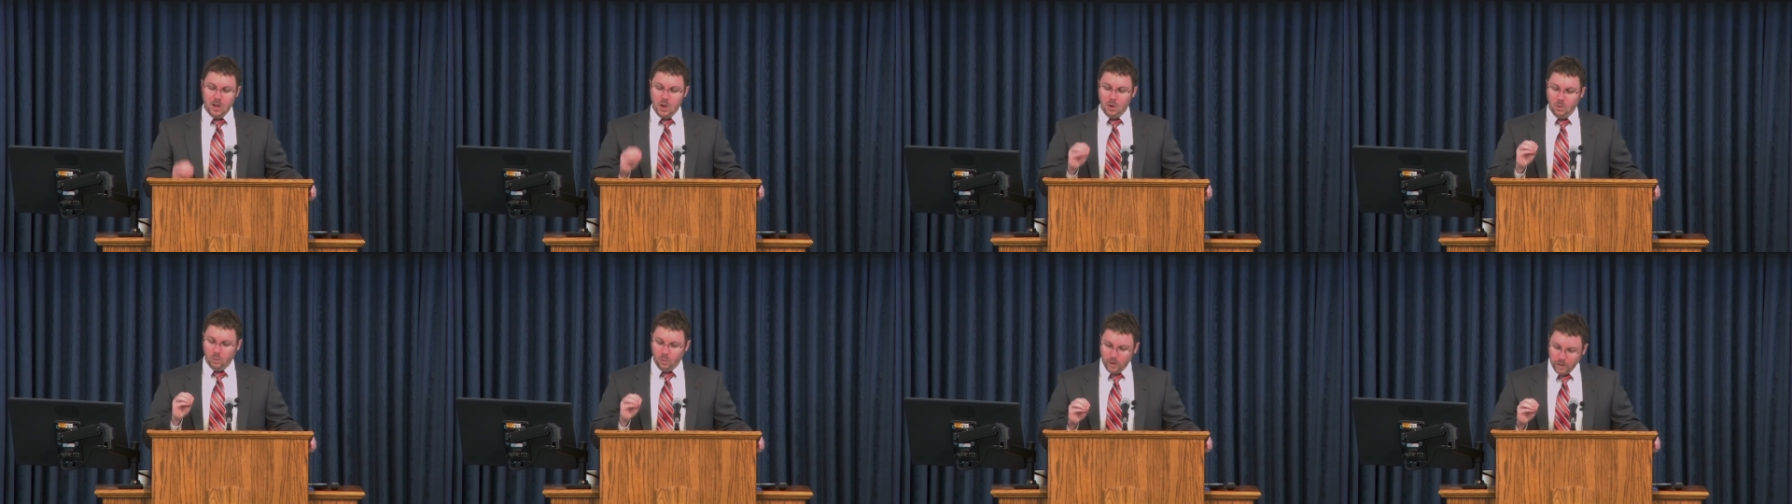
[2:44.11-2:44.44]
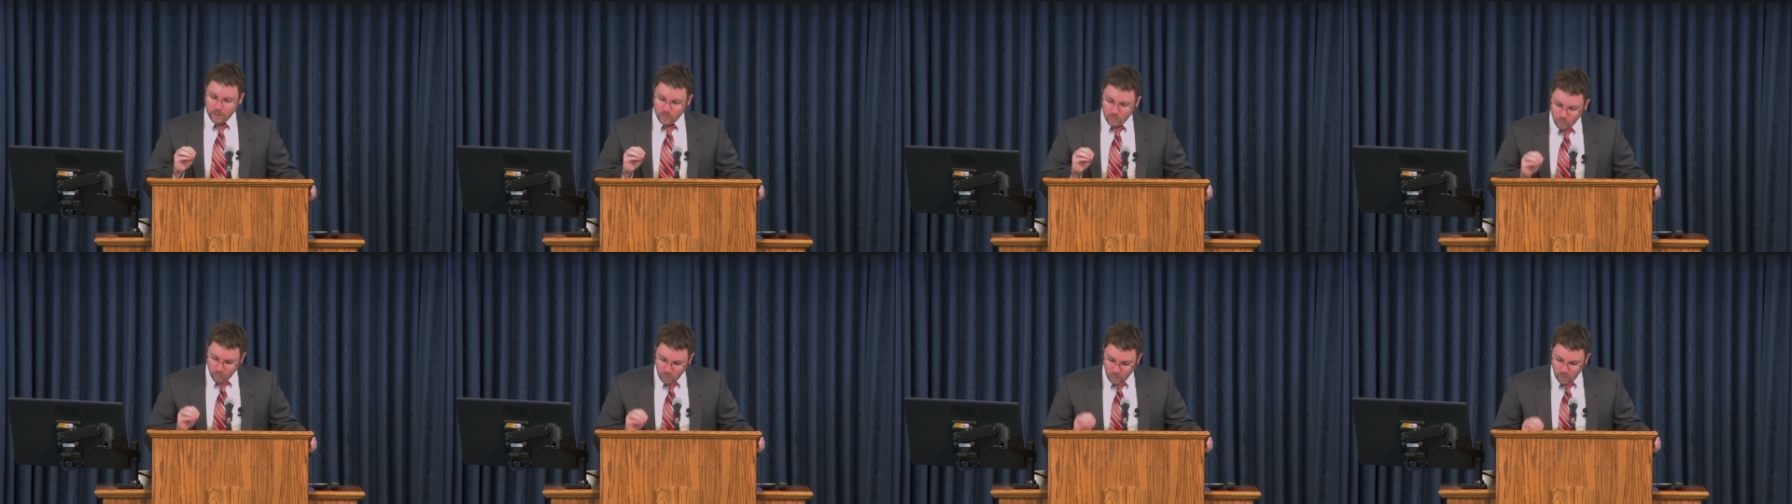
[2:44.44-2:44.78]
what
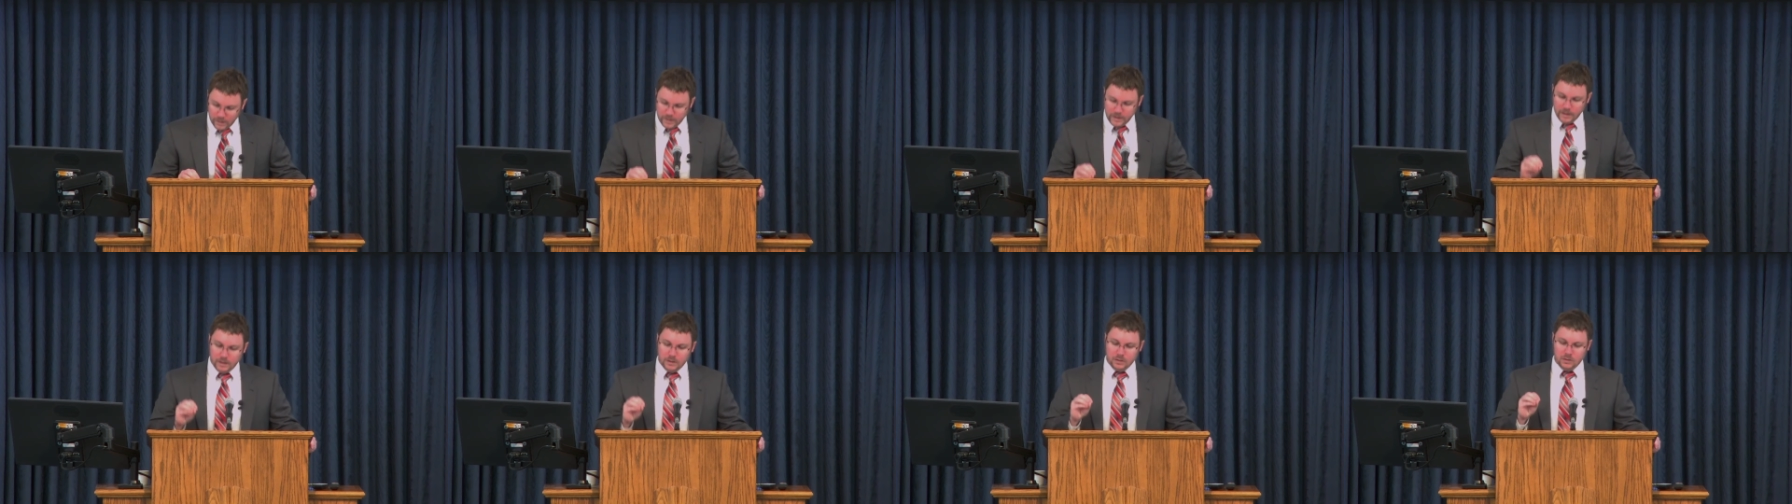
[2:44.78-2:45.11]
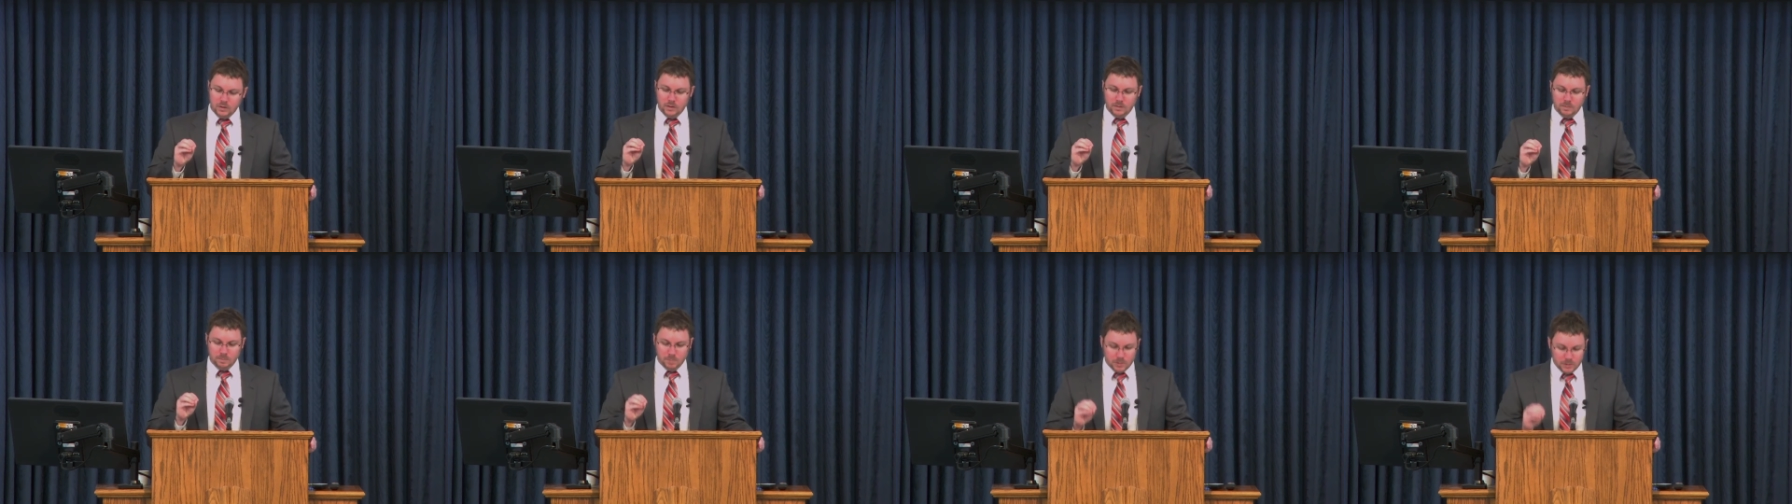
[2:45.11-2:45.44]

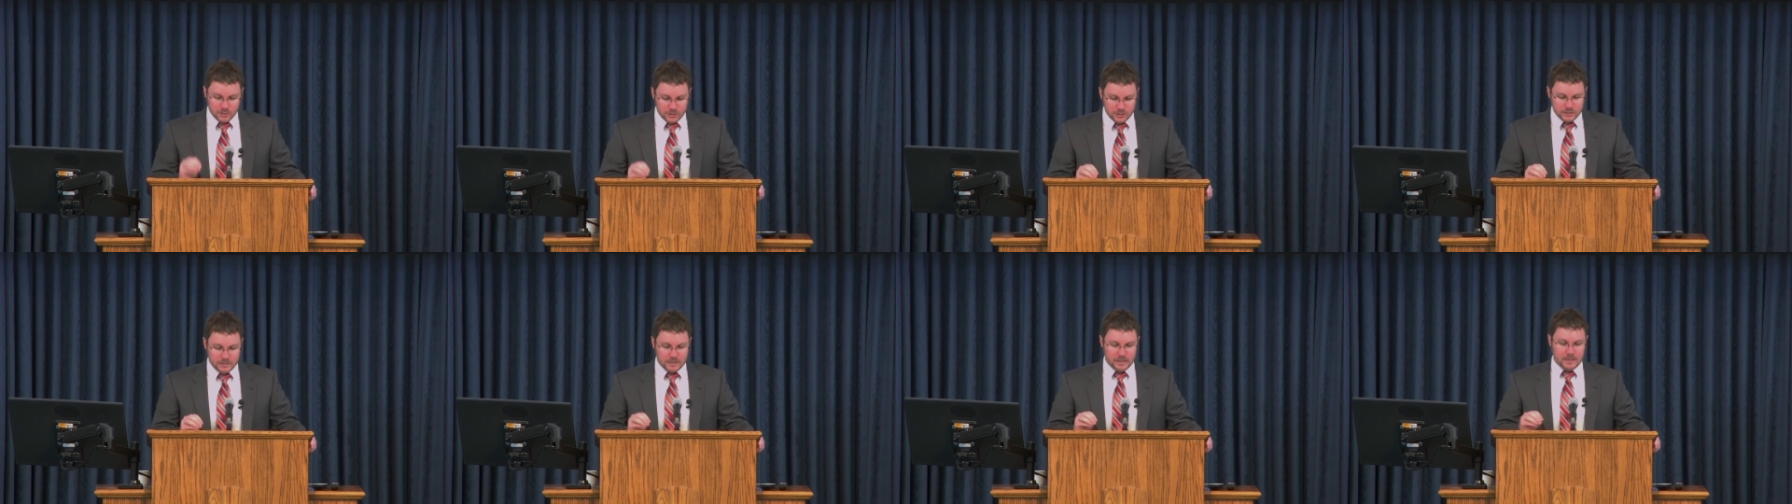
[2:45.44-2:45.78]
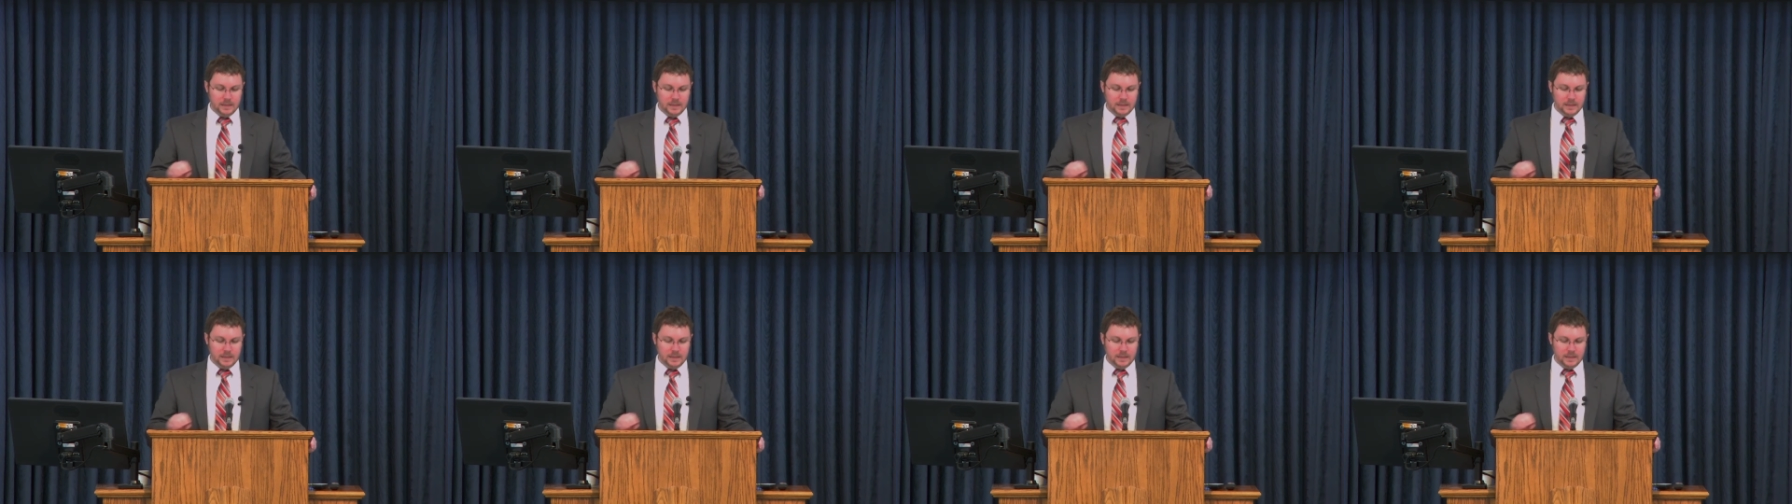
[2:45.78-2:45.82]
100%